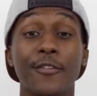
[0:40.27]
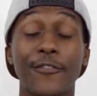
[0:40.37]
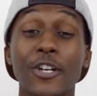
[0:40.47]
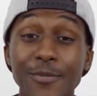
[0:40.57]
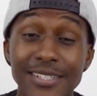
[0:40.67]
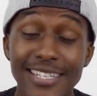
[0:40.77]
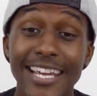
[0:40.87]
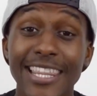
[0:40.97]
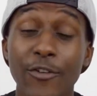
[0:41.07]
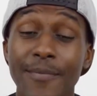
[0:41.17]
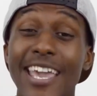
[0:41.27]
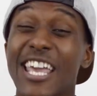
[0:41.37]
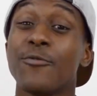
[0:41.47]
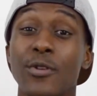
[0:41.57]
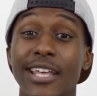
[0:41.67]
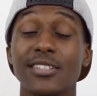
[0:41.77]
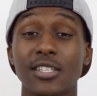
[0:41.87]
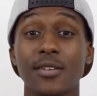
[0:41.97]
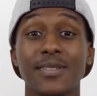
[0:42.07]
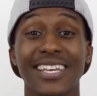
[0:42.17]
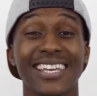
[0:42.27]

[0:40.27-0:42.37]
The first mistake that we make in relationships